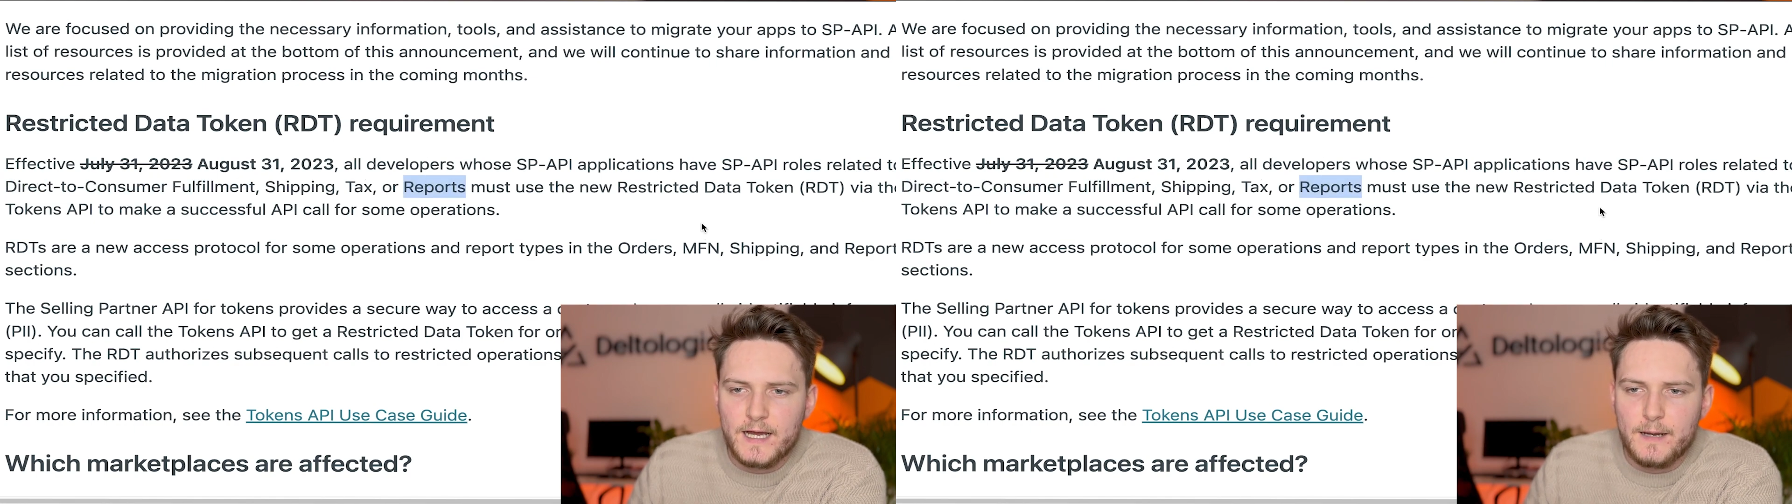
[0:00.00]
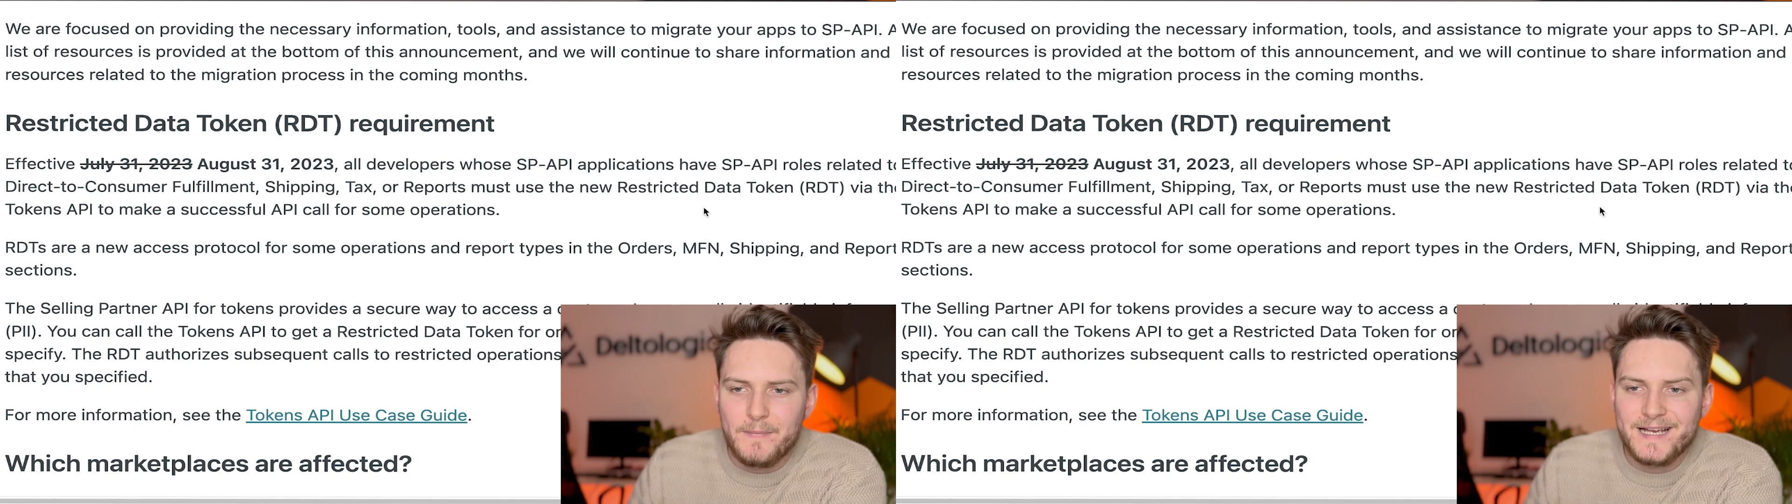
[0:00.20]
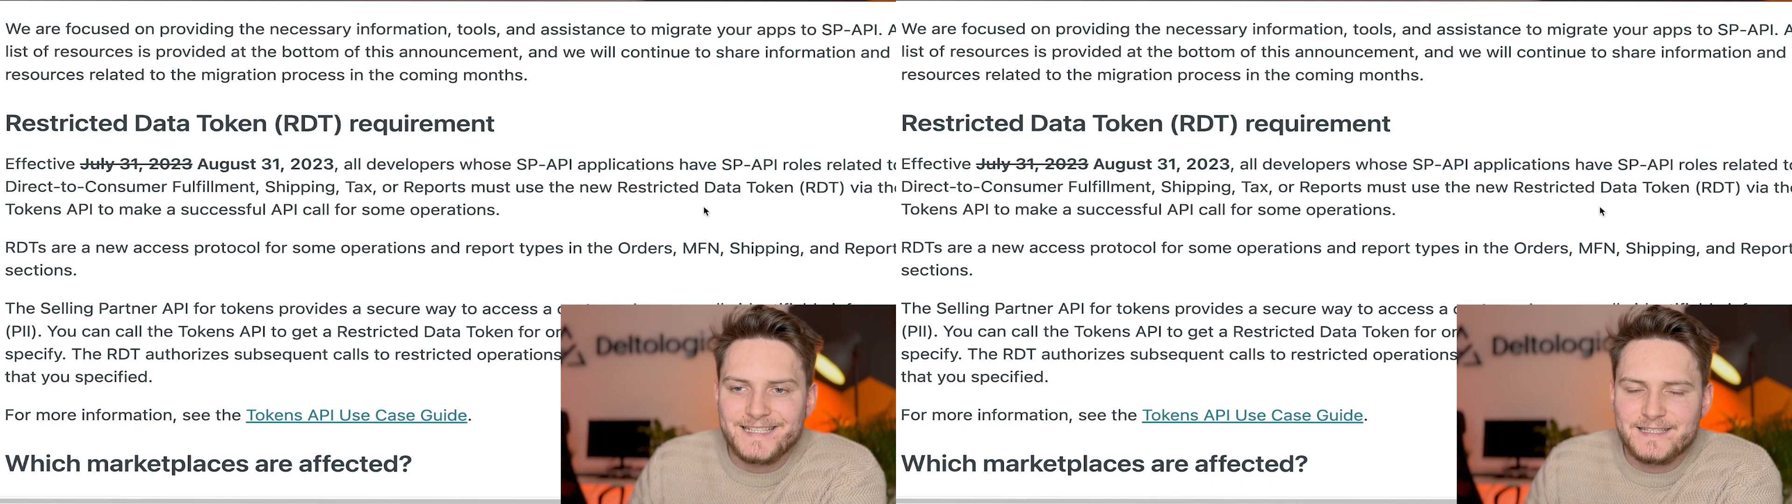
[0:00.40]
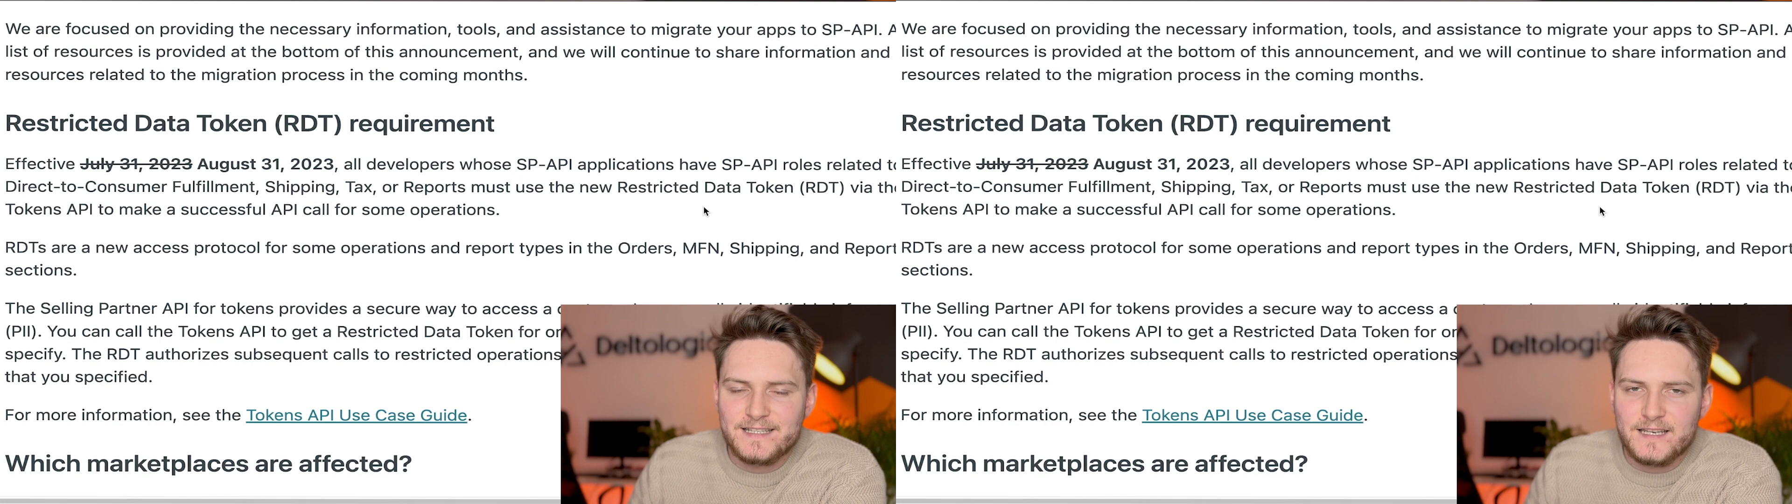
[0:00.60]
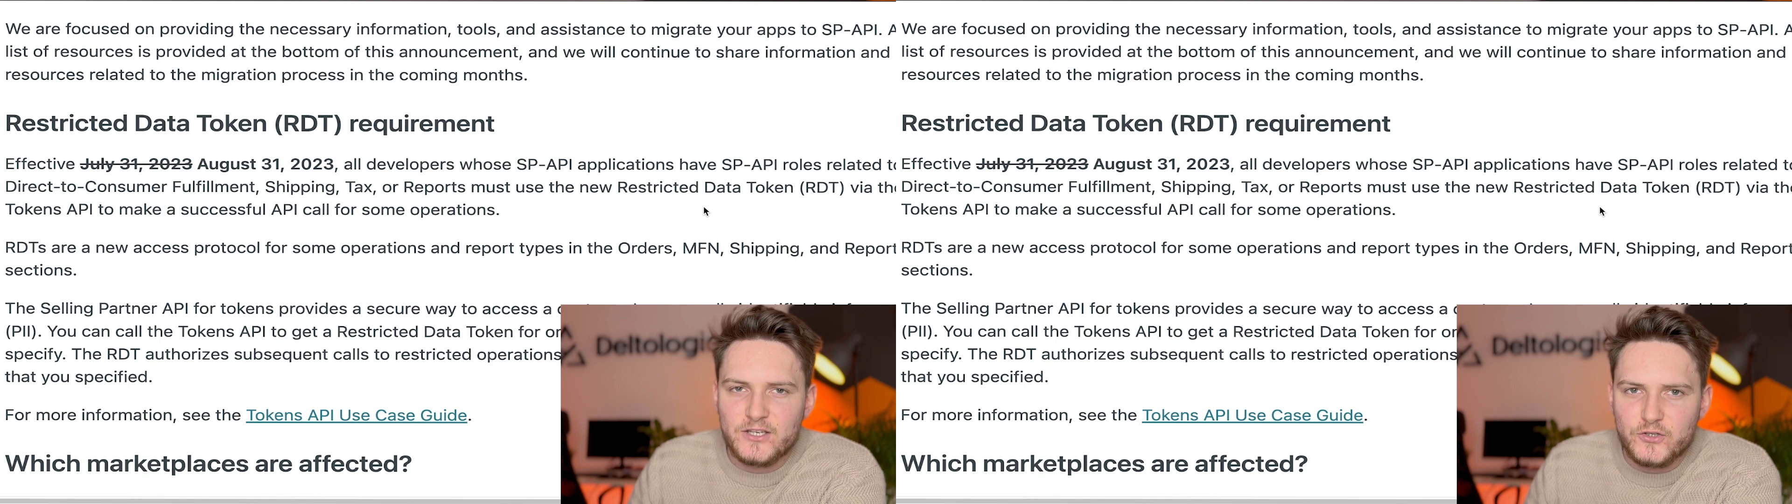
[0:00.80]

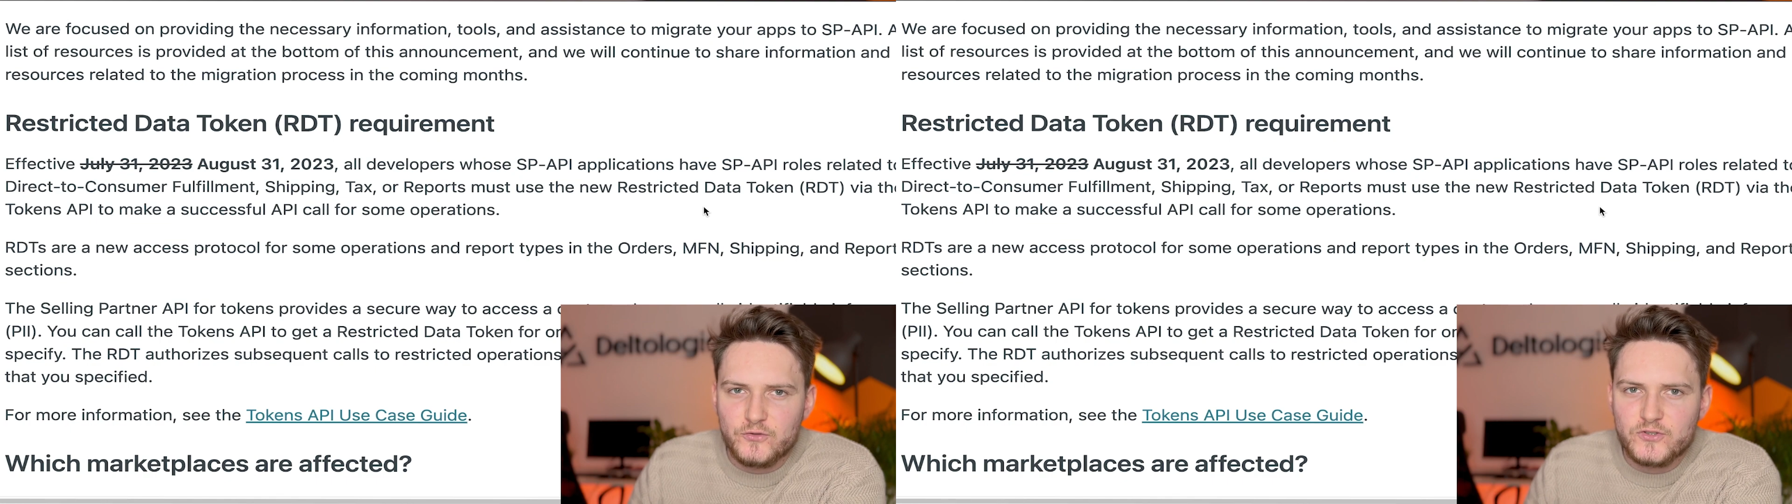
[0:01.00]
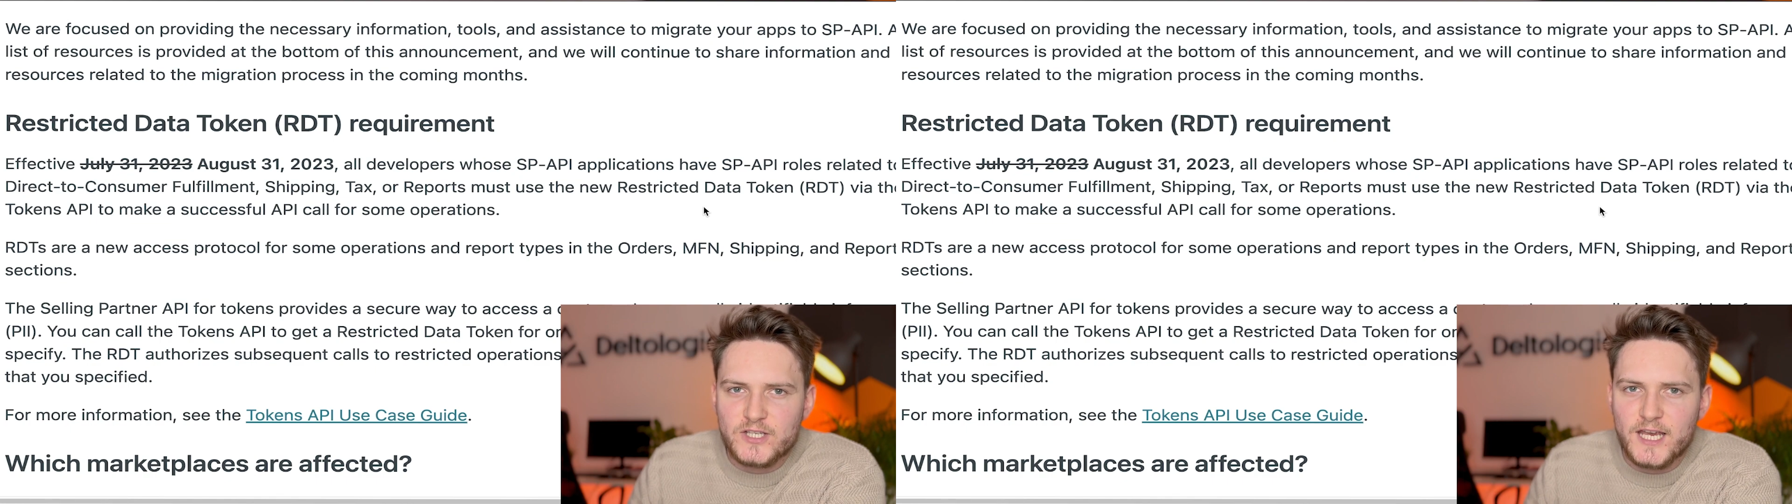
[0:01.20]
must use